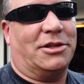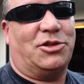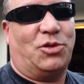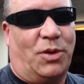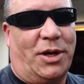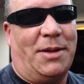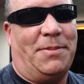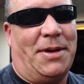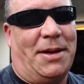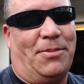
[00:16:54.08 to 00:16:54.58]

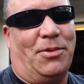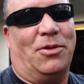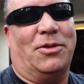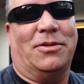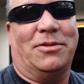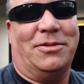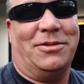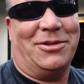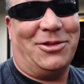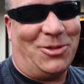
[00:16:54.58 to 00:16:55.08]
20 people.
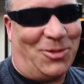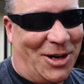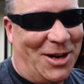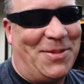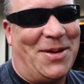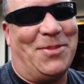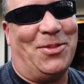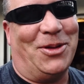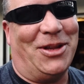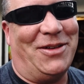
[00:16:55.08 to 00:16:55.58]
20
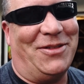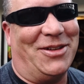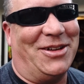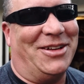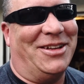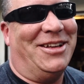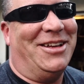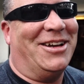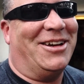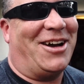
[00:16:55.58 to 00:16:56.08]
people leave
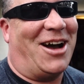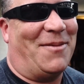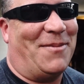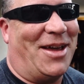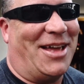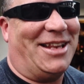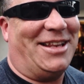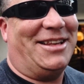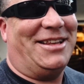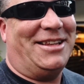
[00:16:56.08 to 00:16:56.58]
a
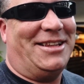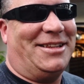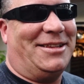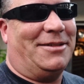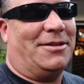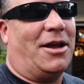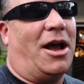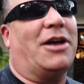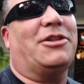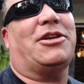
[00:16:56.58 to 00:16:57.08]
comment.
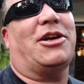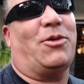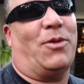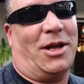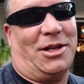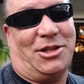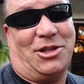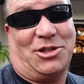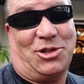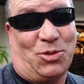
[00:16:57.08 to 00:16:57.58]
I'll tell you
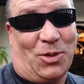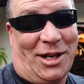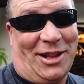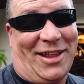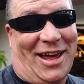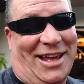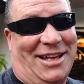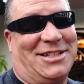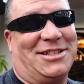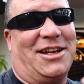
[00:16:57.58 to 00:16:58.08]
what, just 20
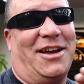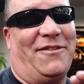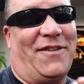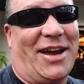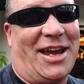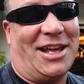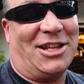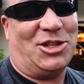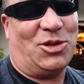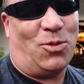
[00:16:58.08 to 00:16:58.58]
likes. If I
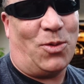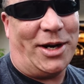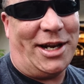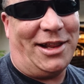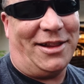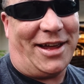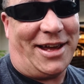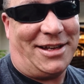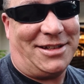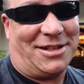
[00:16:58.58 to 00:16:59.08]
get 20
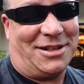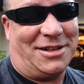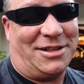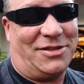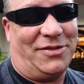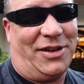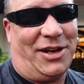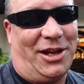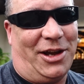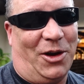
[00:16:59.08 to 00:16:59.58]
likes on
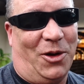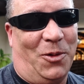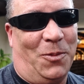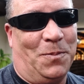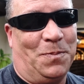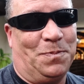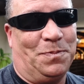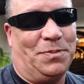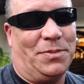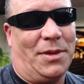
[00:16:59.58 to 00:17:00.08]
this video,
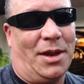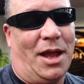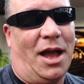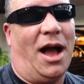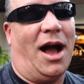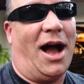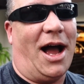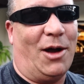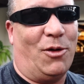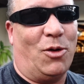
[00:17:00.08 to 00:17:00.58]

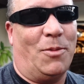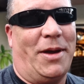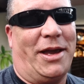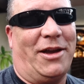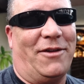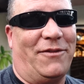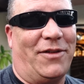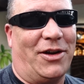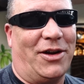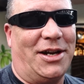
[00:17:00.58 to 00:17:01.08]
I will make
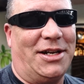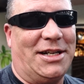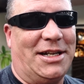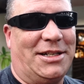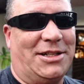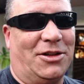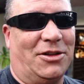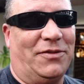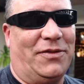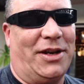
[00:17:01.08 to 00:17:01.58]
a very
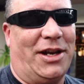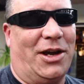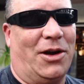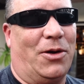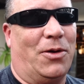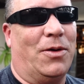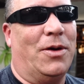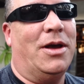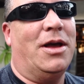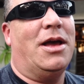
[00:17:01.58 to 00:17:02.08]
detailed
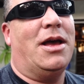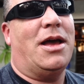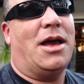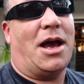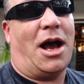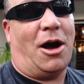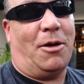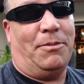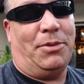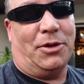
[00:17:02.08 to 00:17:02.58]
video.
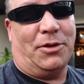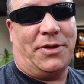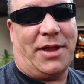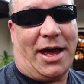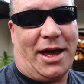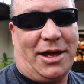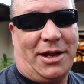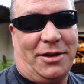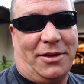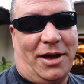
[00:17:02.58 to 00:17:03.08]
I'll build
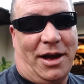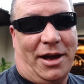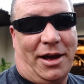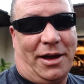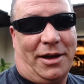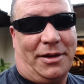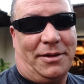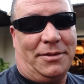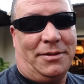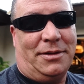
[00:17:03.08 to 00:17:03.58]
that,
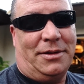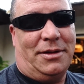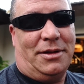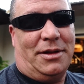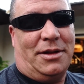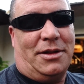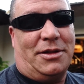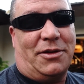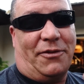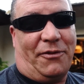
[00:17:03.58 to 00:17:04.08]

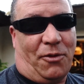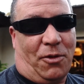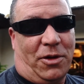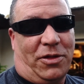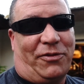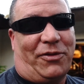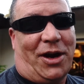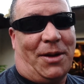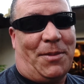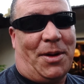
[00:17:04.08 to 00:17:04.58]
the fourth
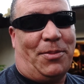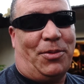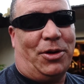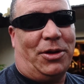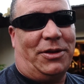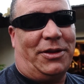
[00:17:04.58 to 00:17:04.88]
frame I put